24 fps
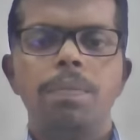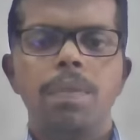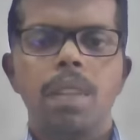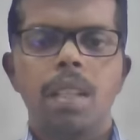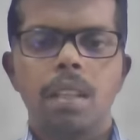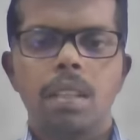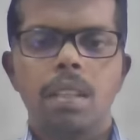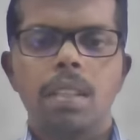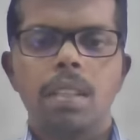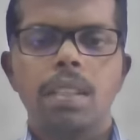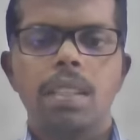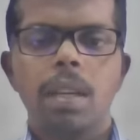
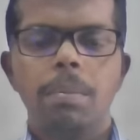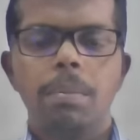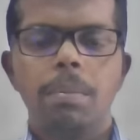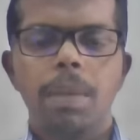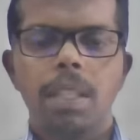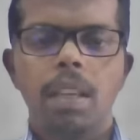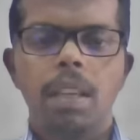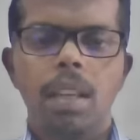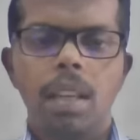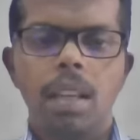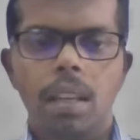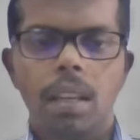some
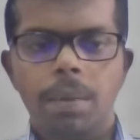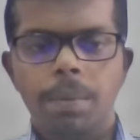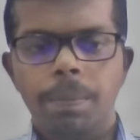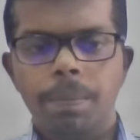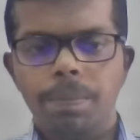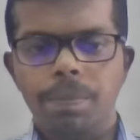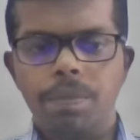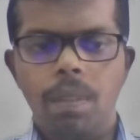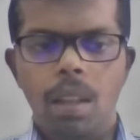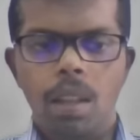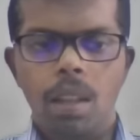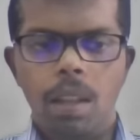other
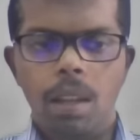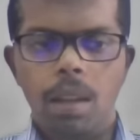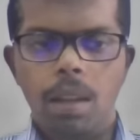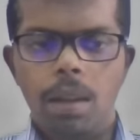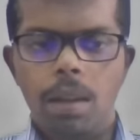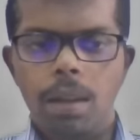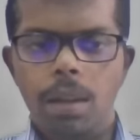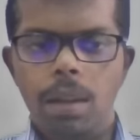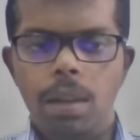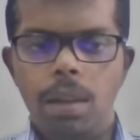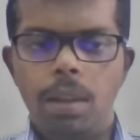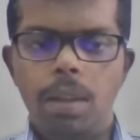
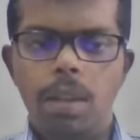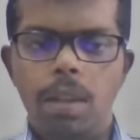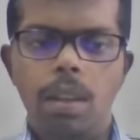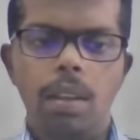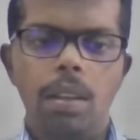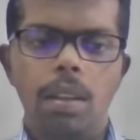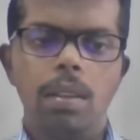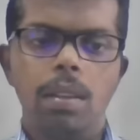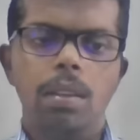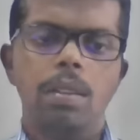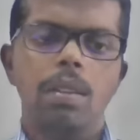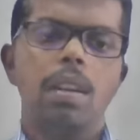
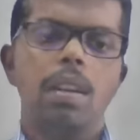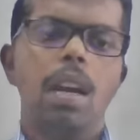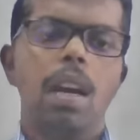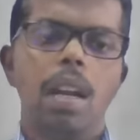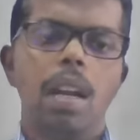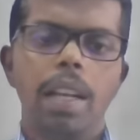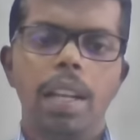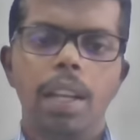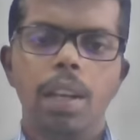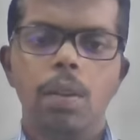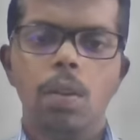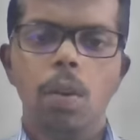
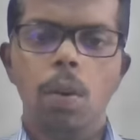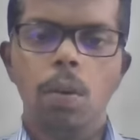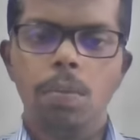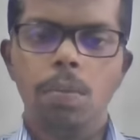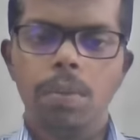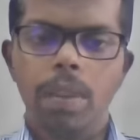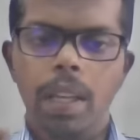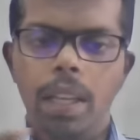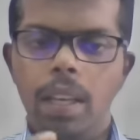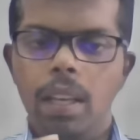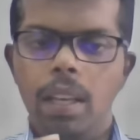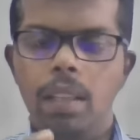honeycomb
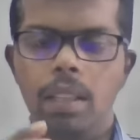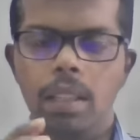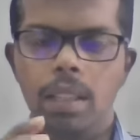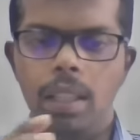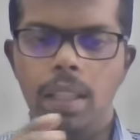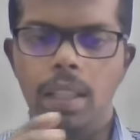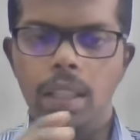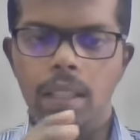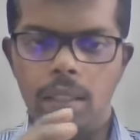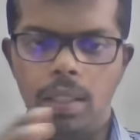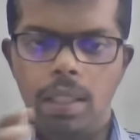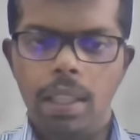
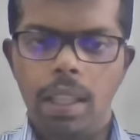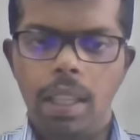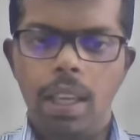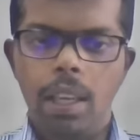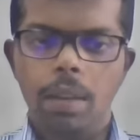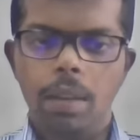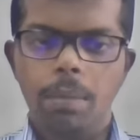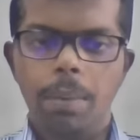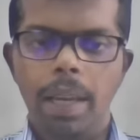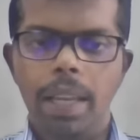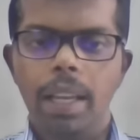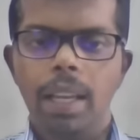
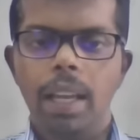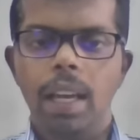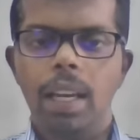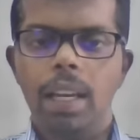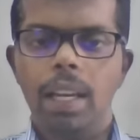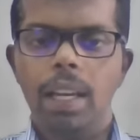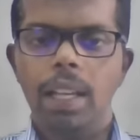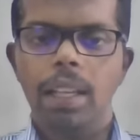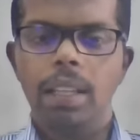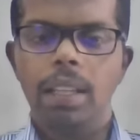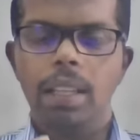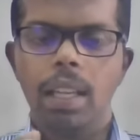nearby,
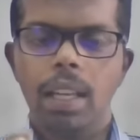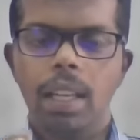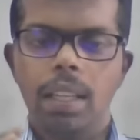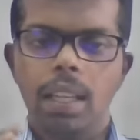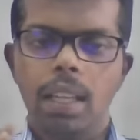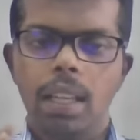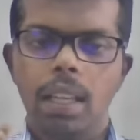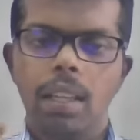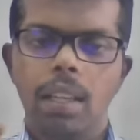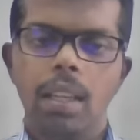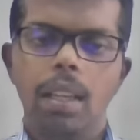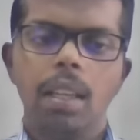
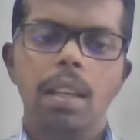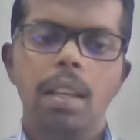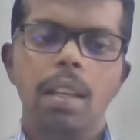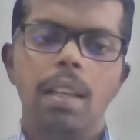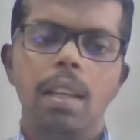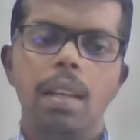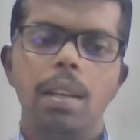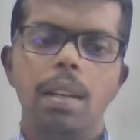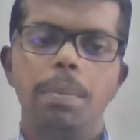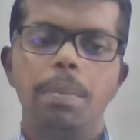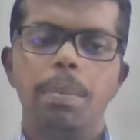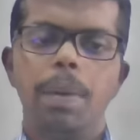
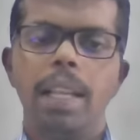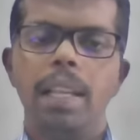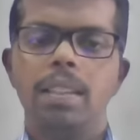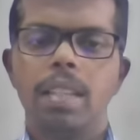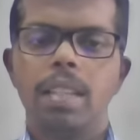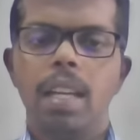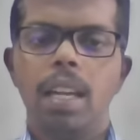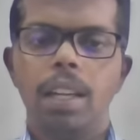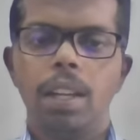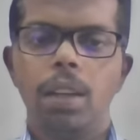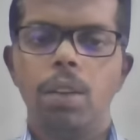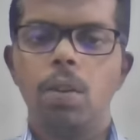place
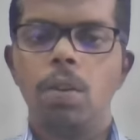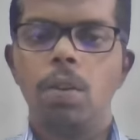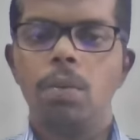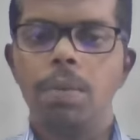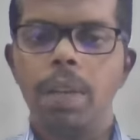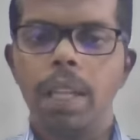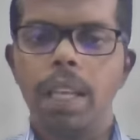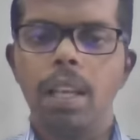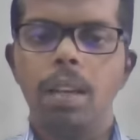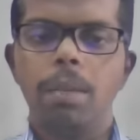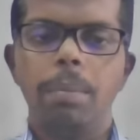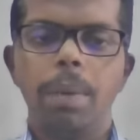honeycomb
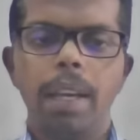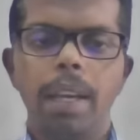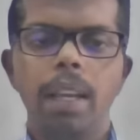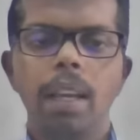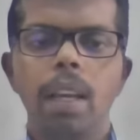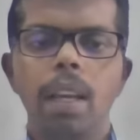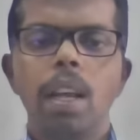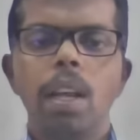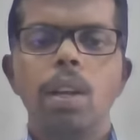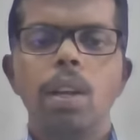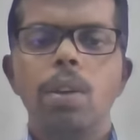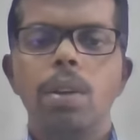nearby.
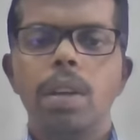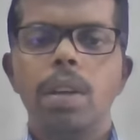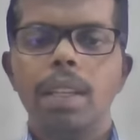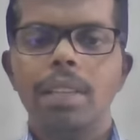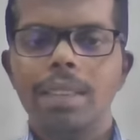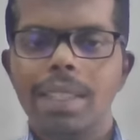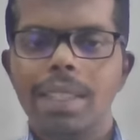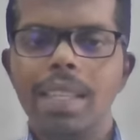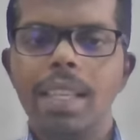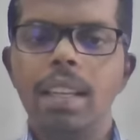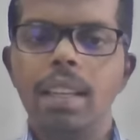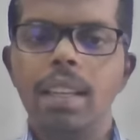You can
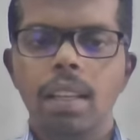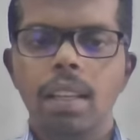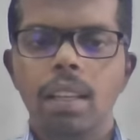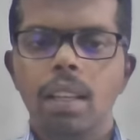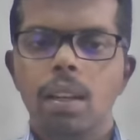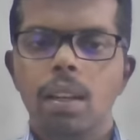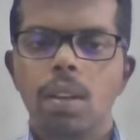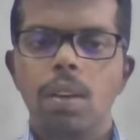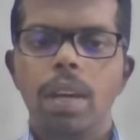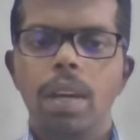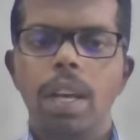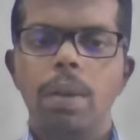see.
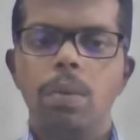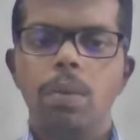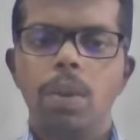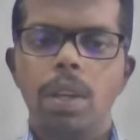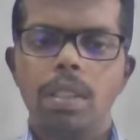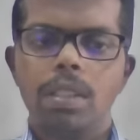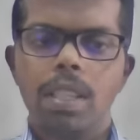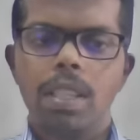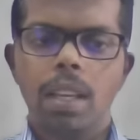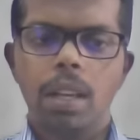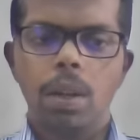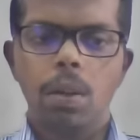Okay,
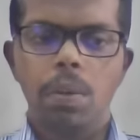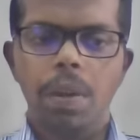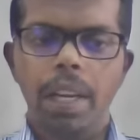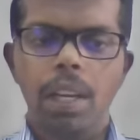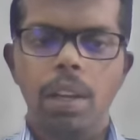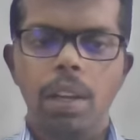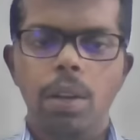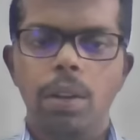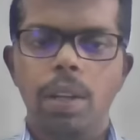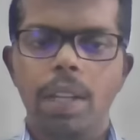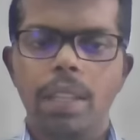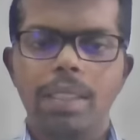once in a while
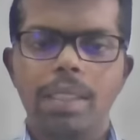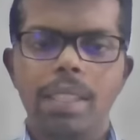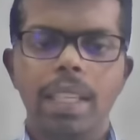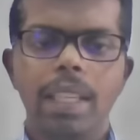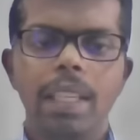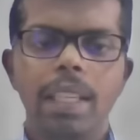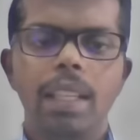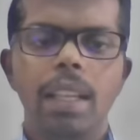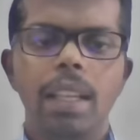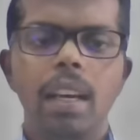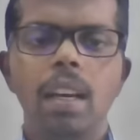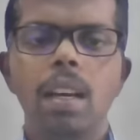you can see
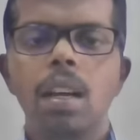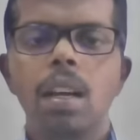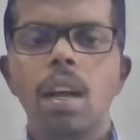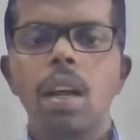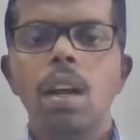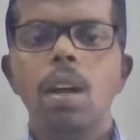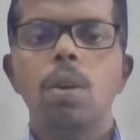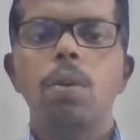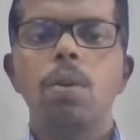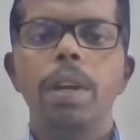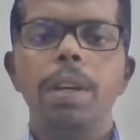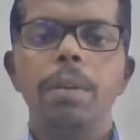the
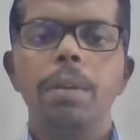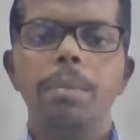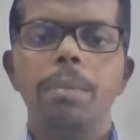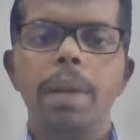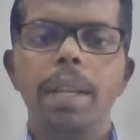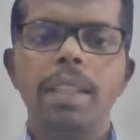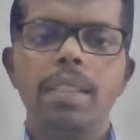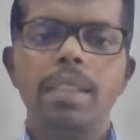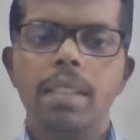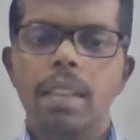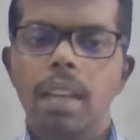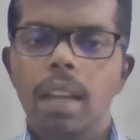queen
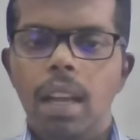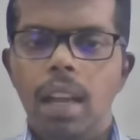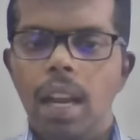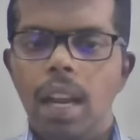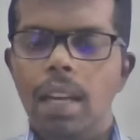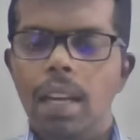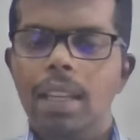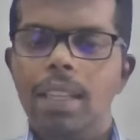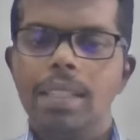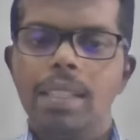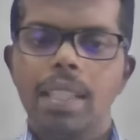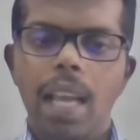bees,
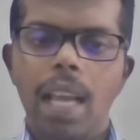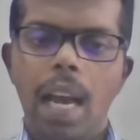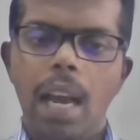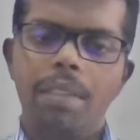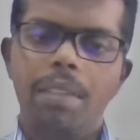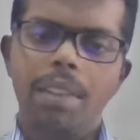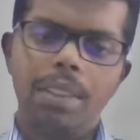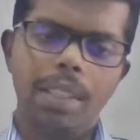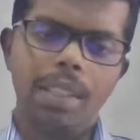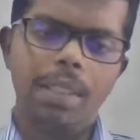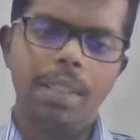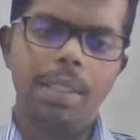and the
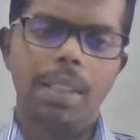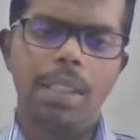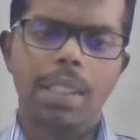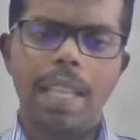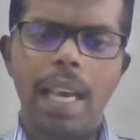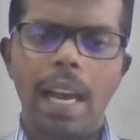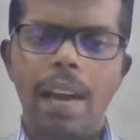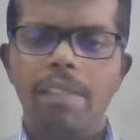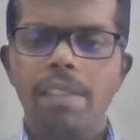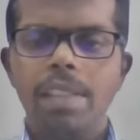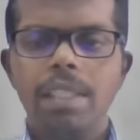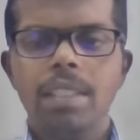
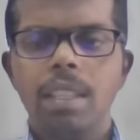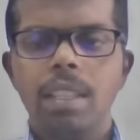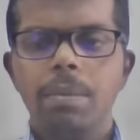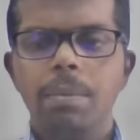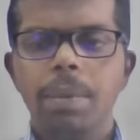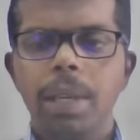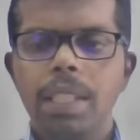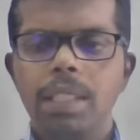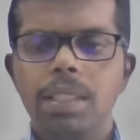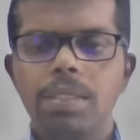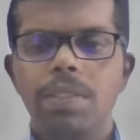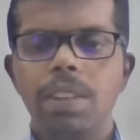scavenger
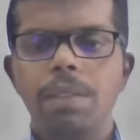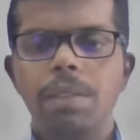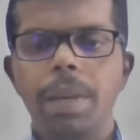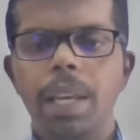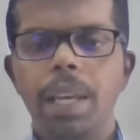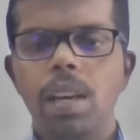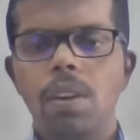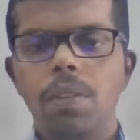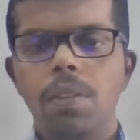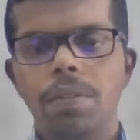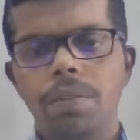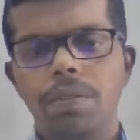bees will be
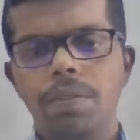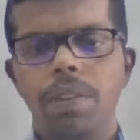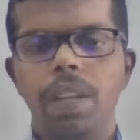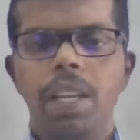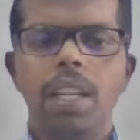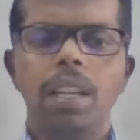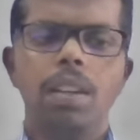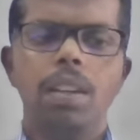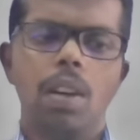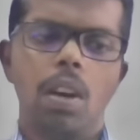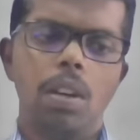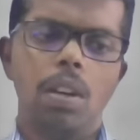of very
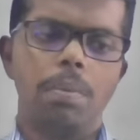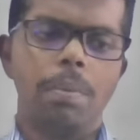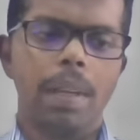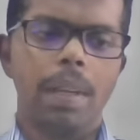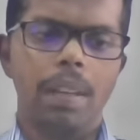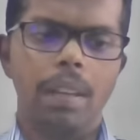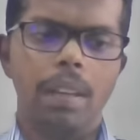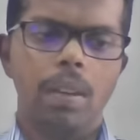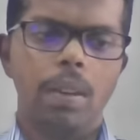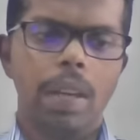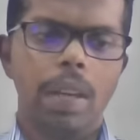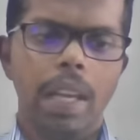normal,
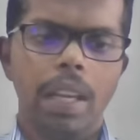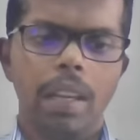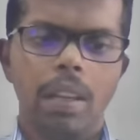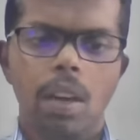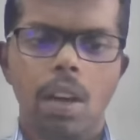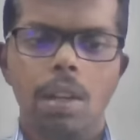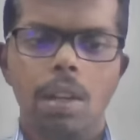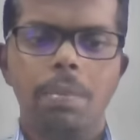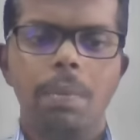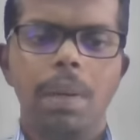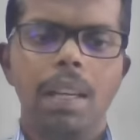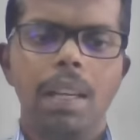okay,
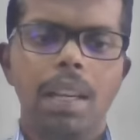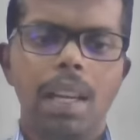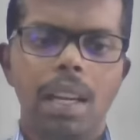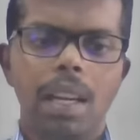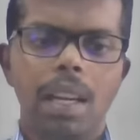normal color,